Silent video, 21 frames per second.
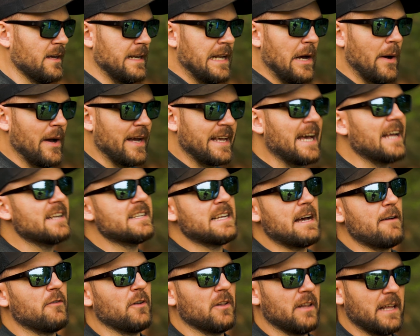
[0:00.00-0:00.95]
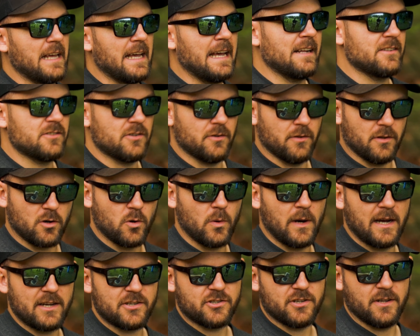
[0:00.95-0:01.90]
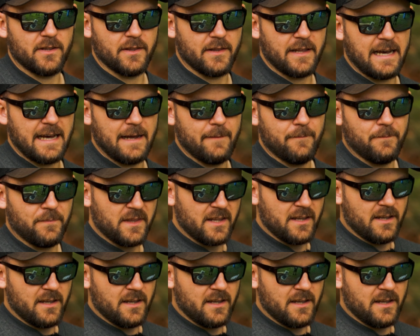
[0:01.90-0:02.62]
Now, I can definitely answer the question that